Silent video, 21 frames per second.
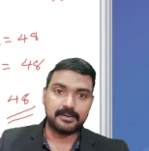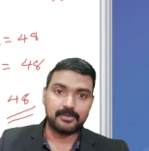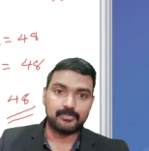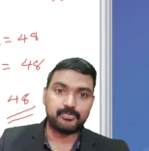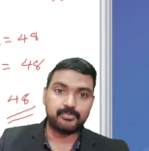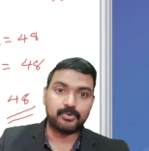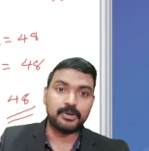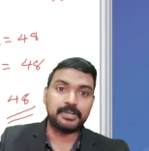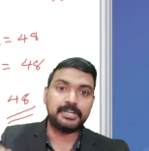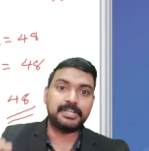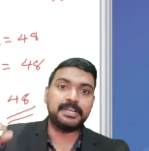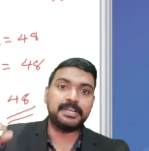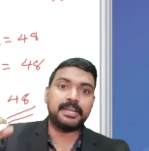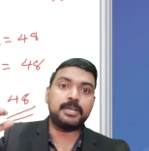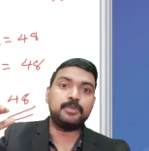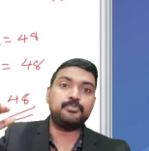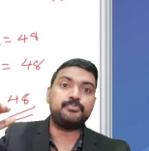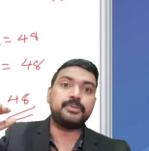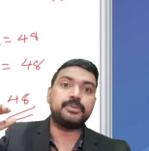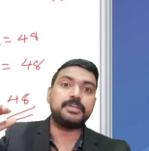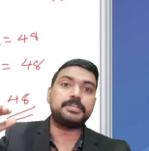
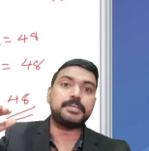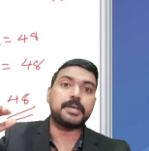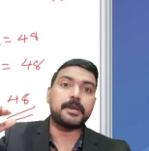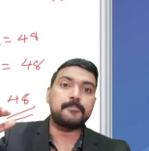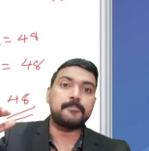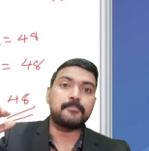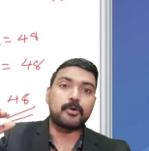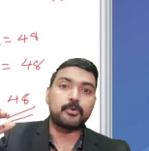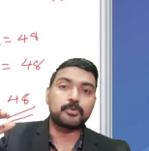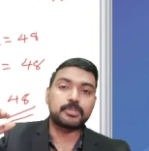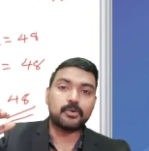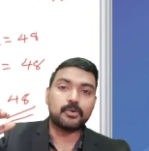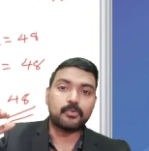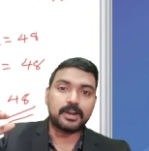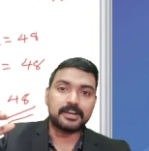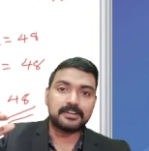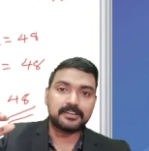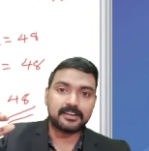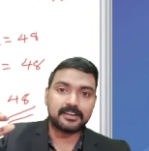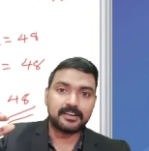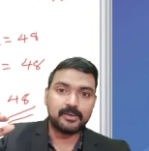48 feet above the
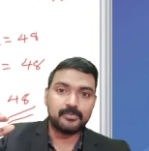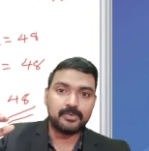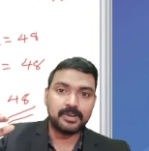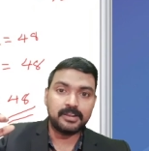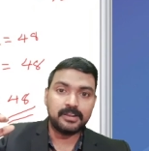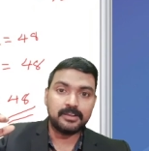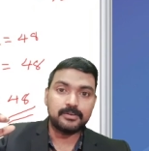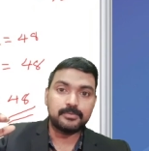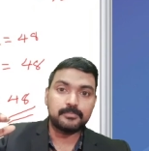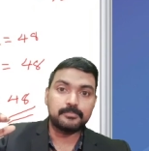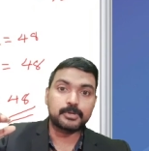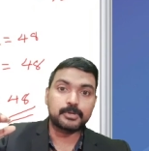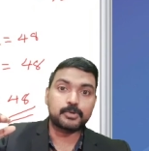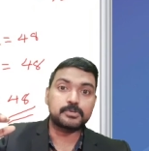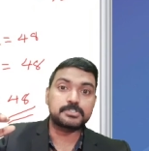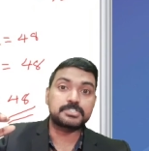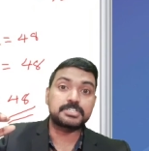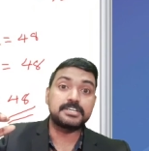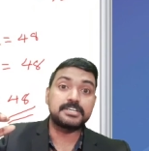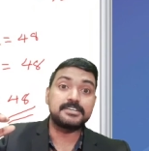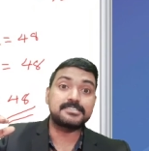water level
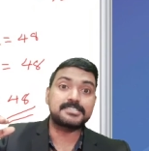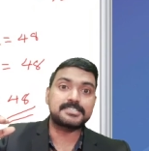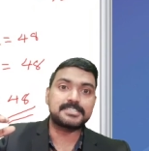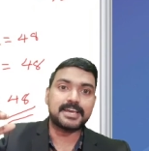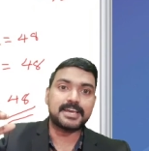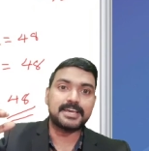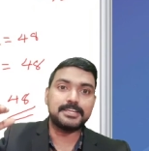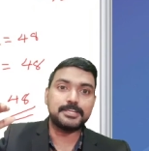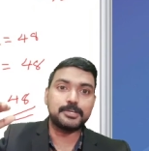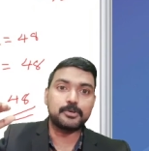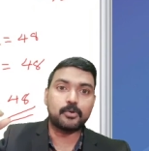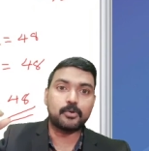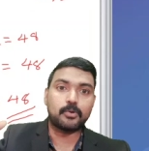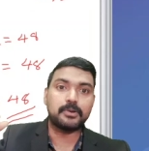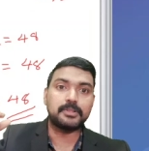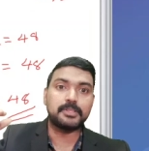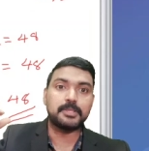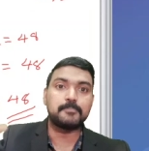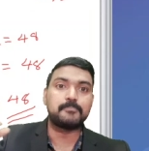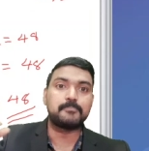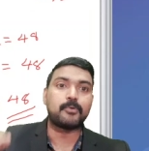because she is standing
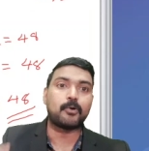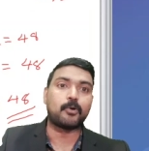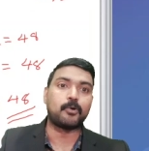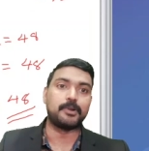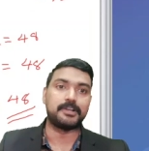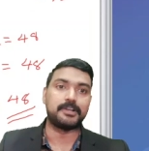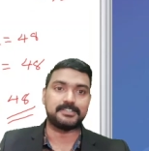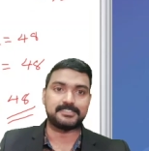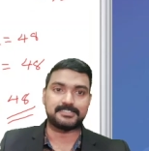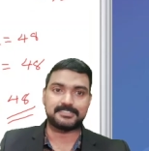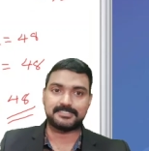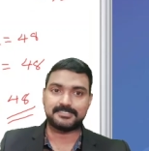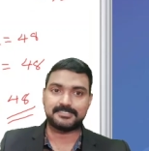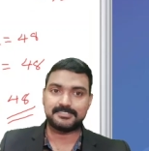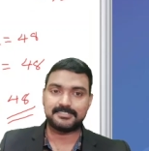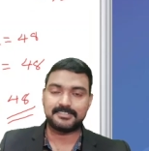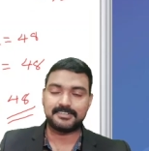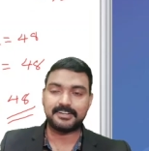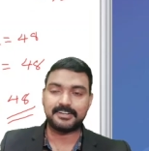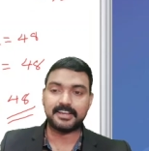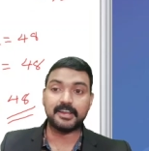on the board,
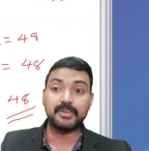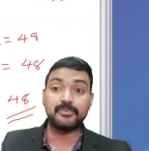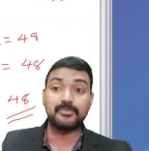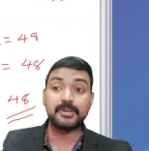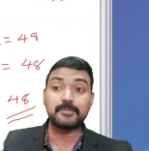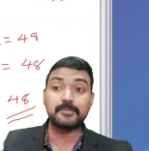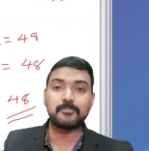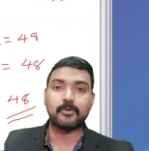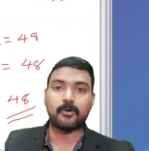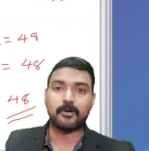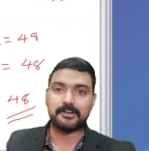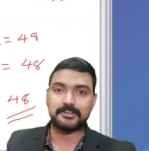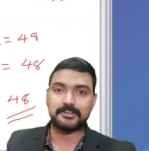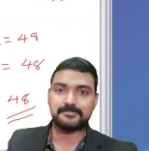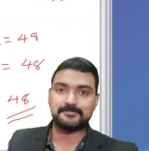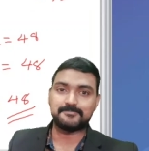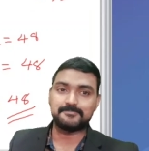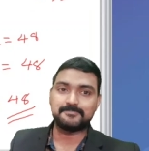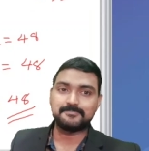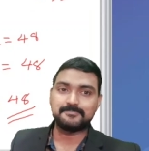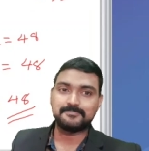diving board,
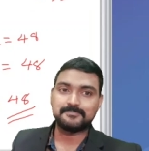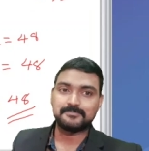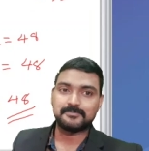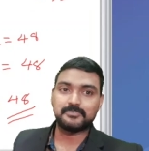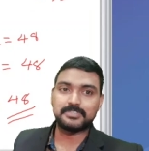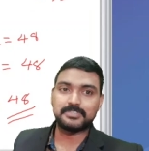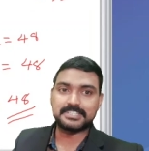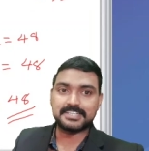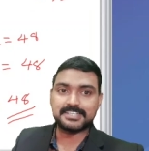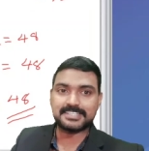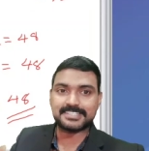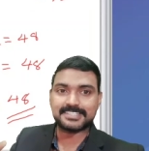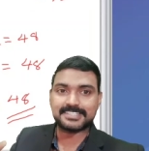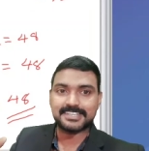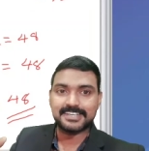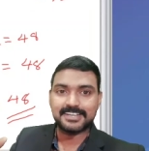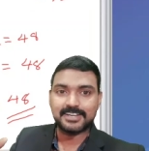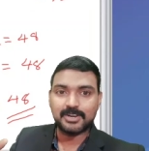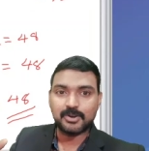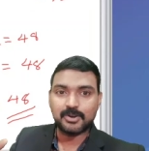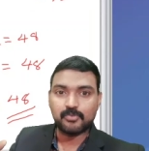which is
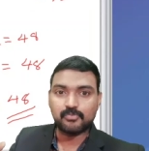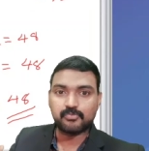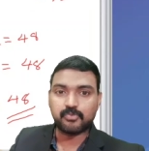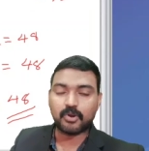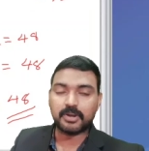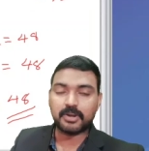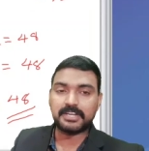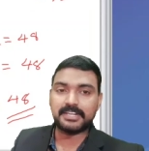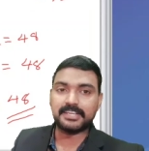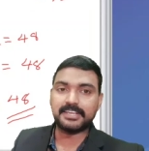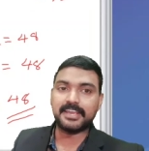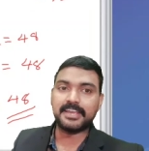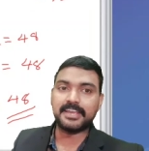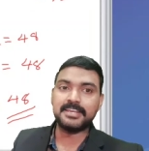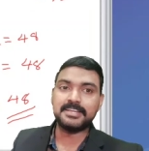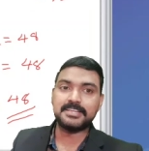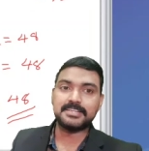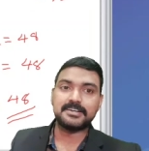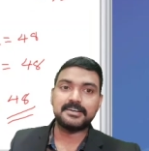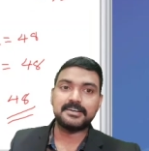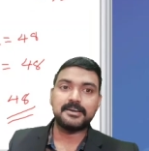
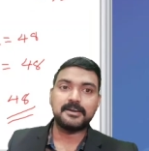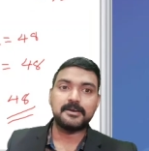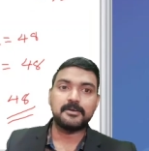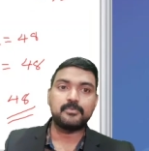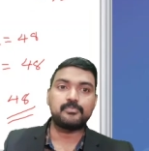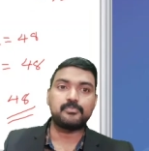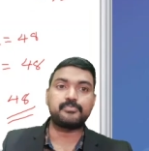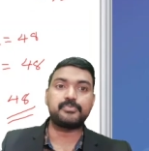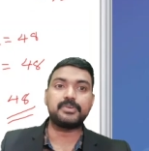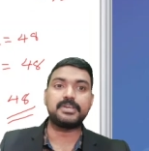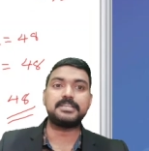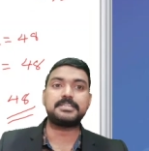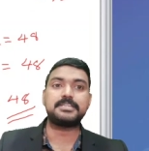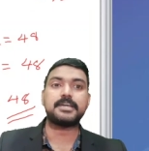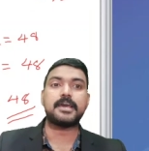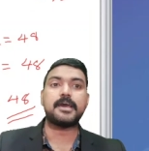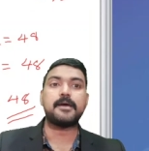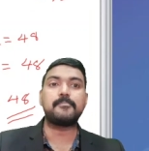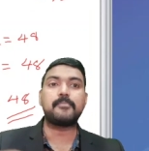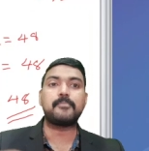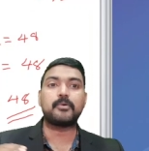48 feet
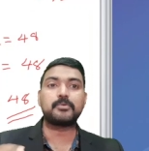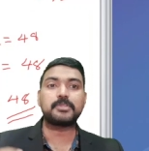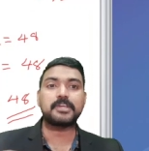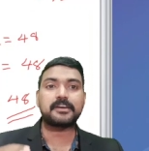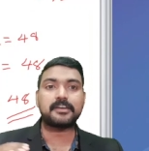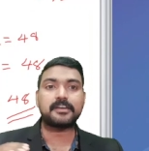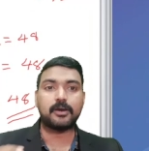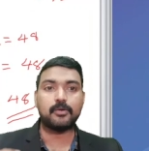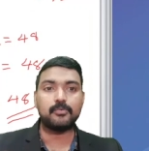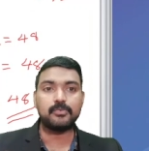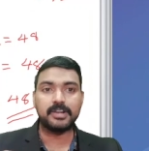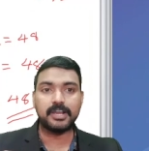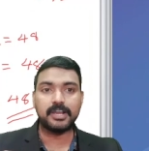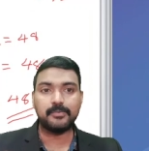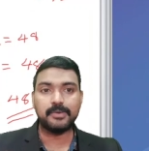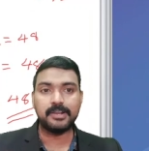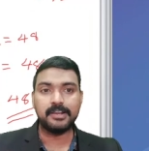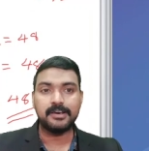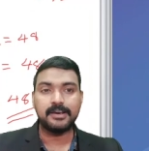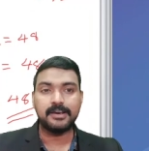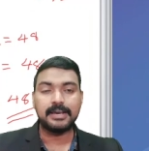above the ground
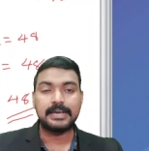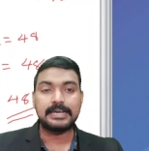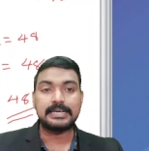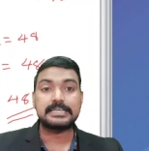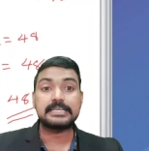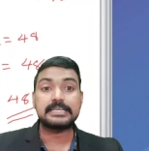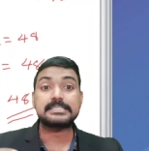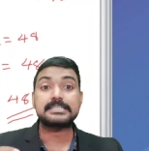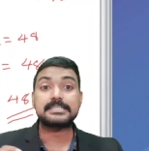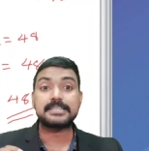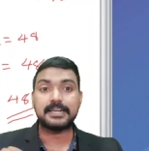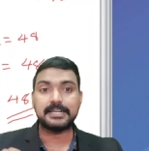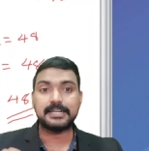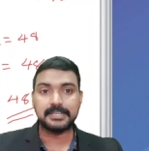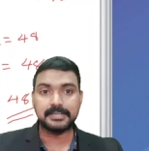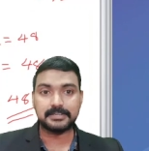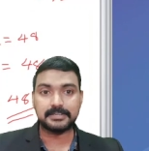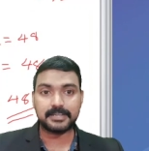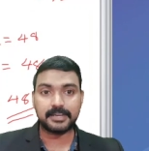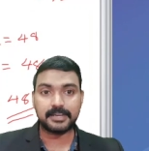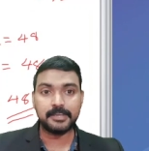level.
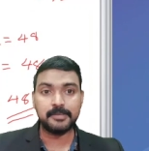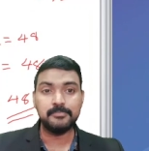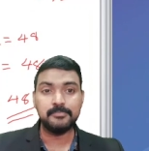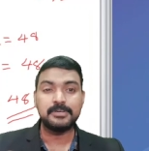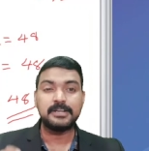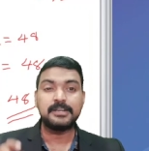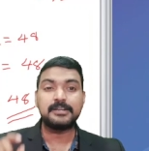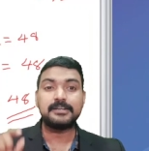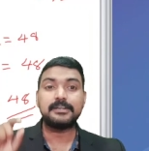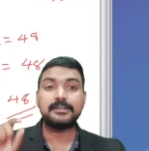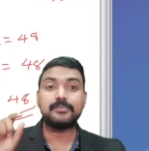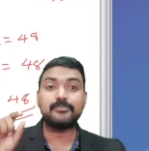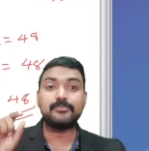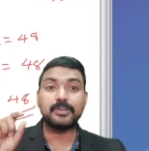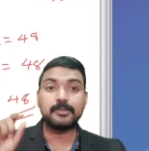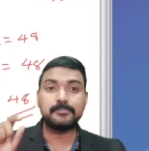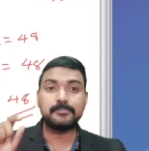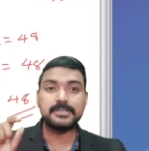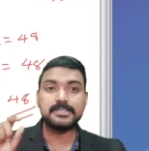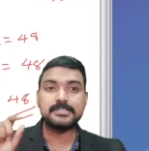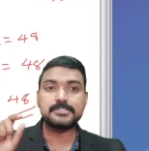Starting time
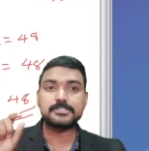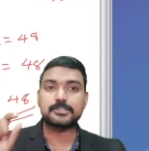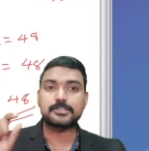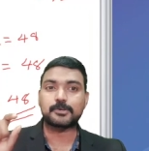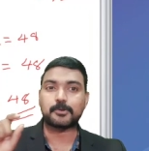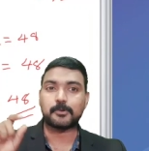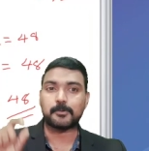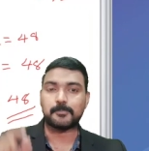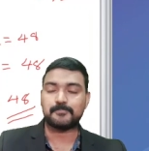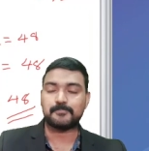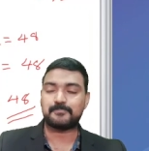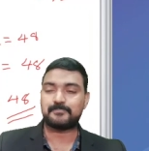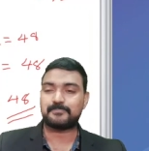will be 0.